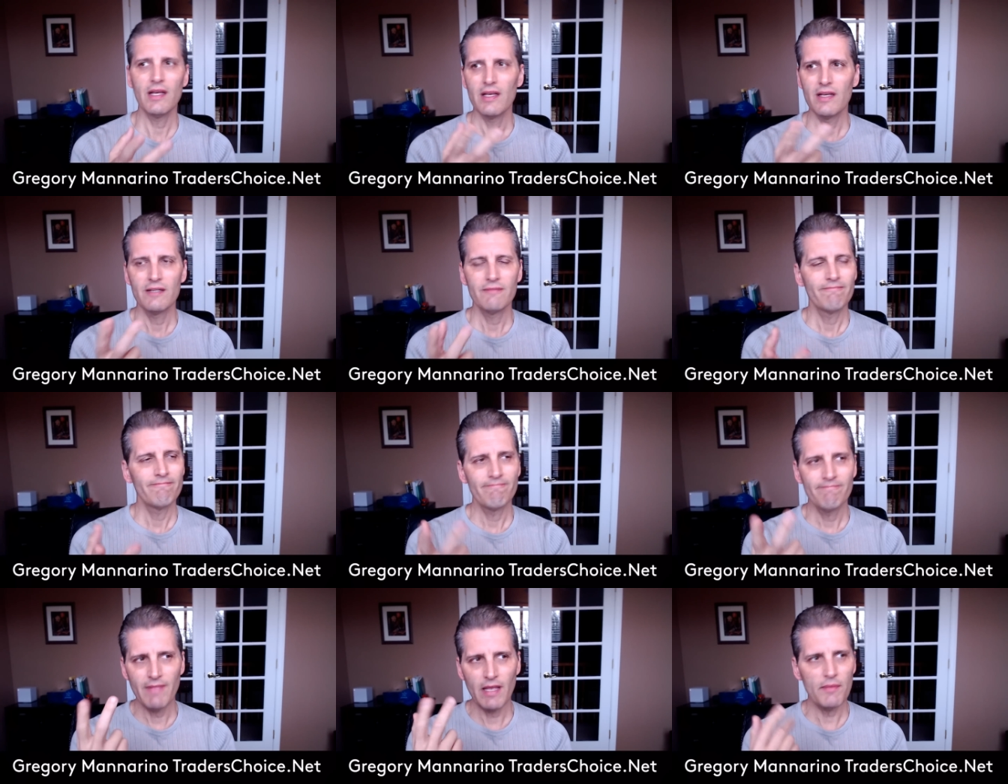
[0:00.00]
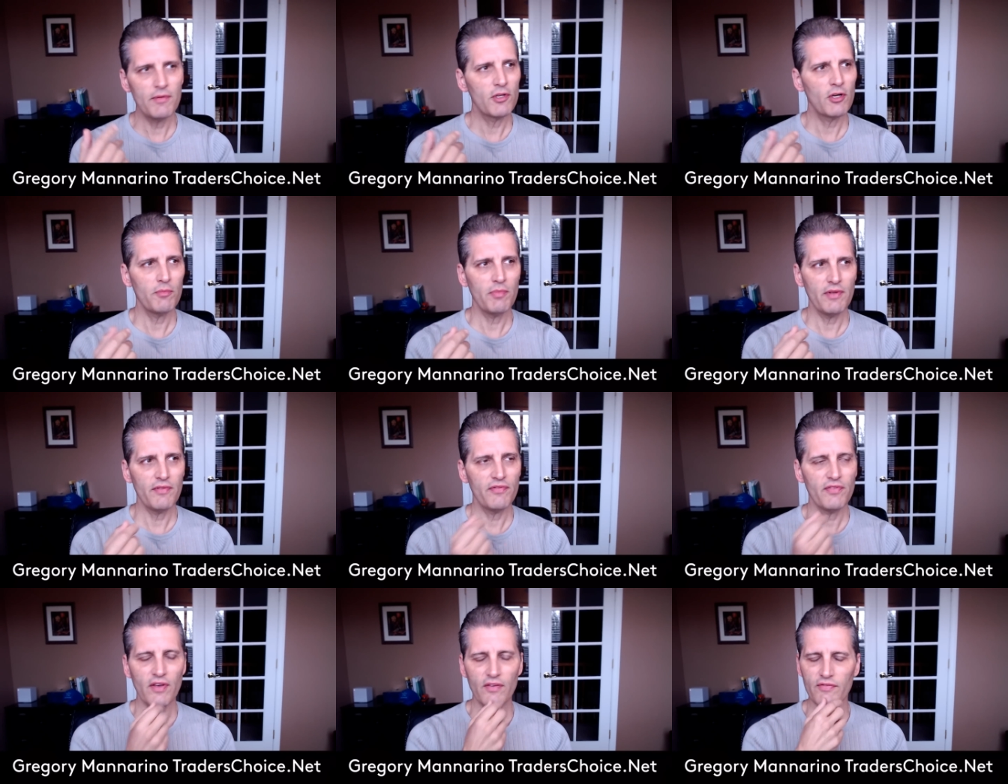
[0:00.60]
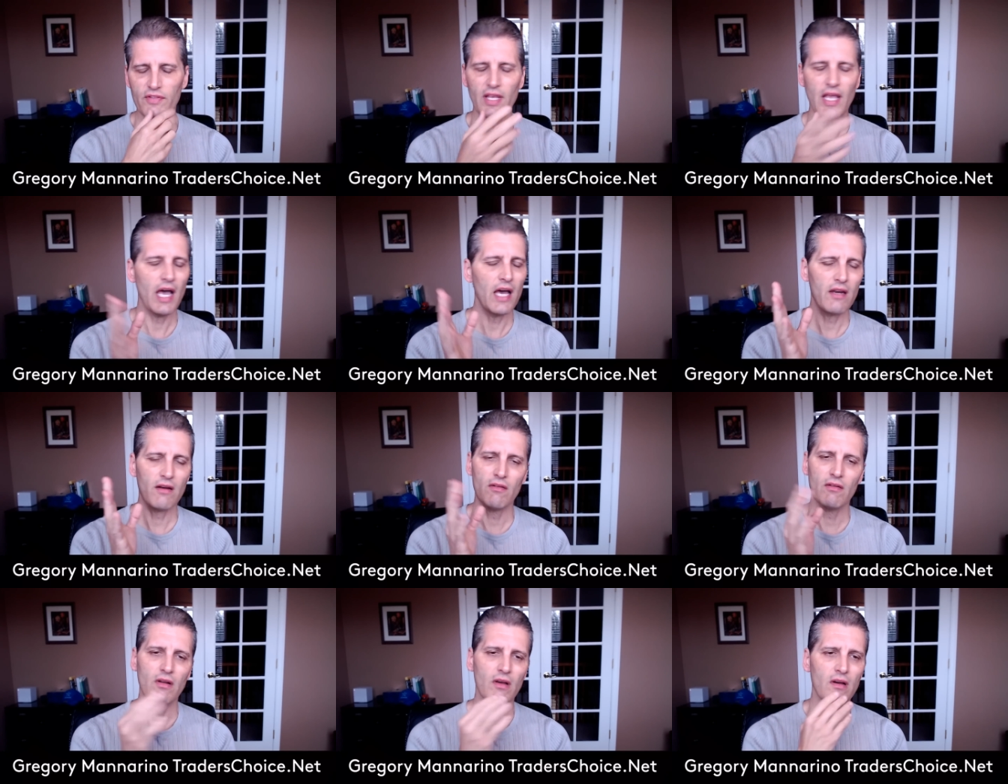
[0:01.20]
Maybe it'll be fifty. I
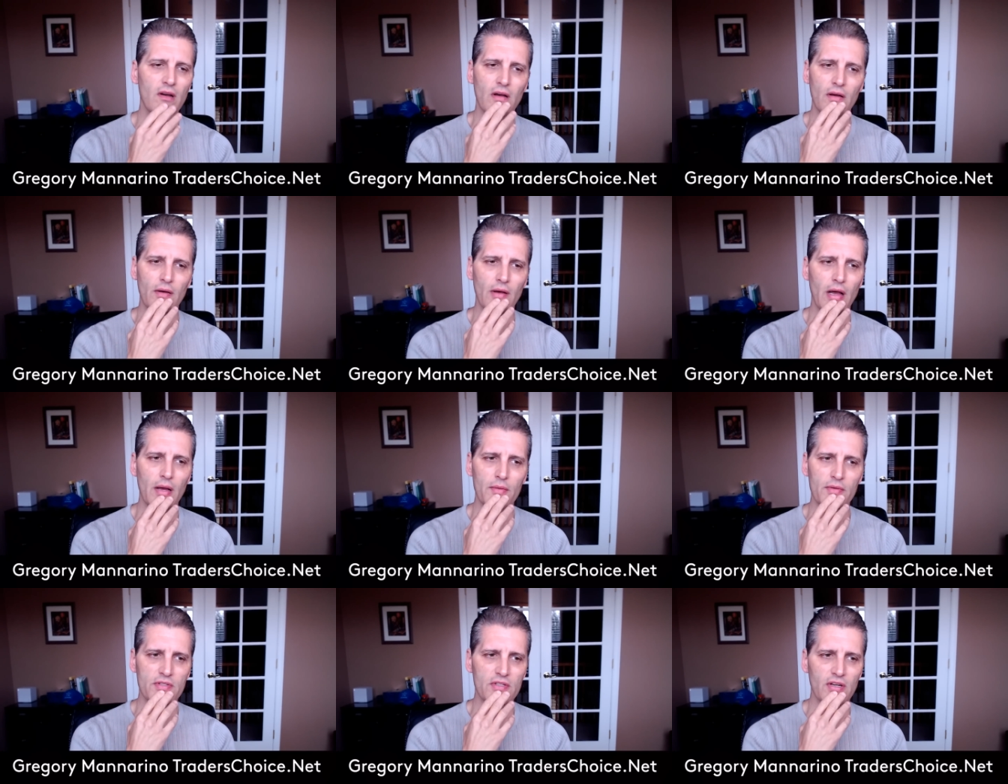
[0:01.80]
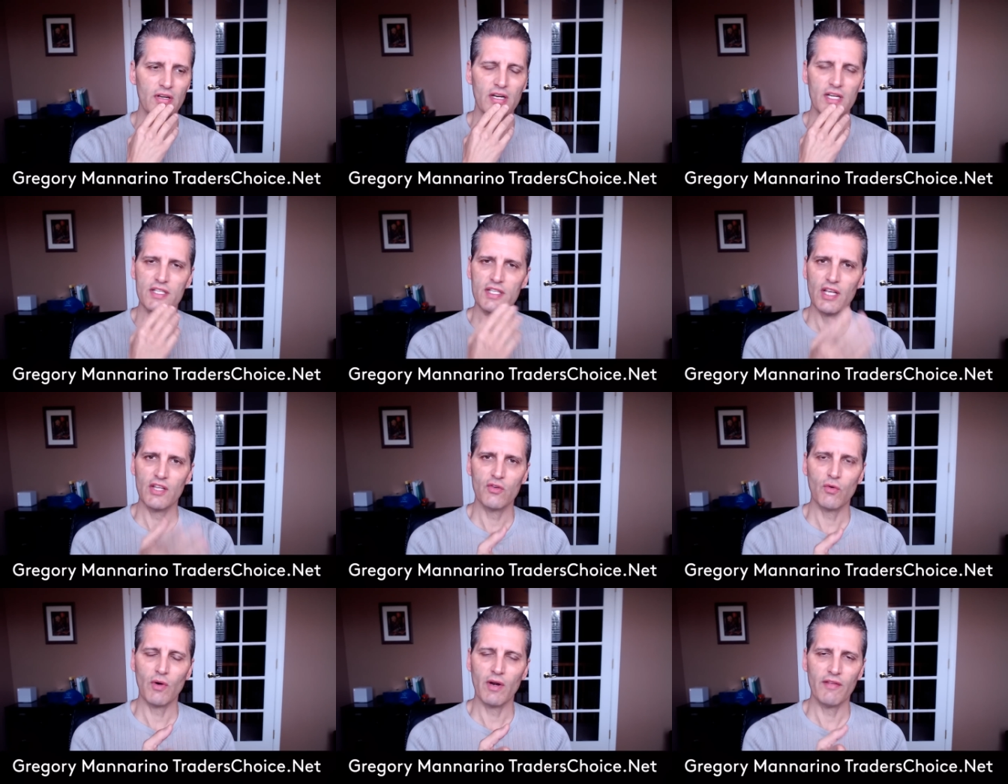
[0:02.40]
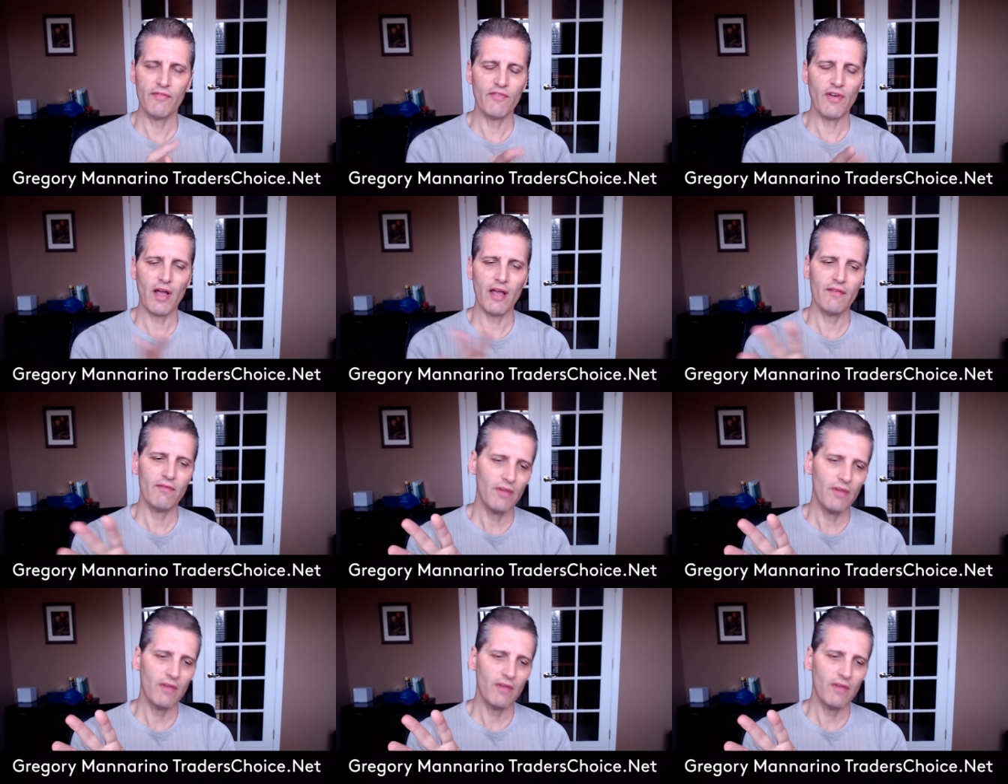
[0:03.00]
don't know. I'm still going to say twenty-five.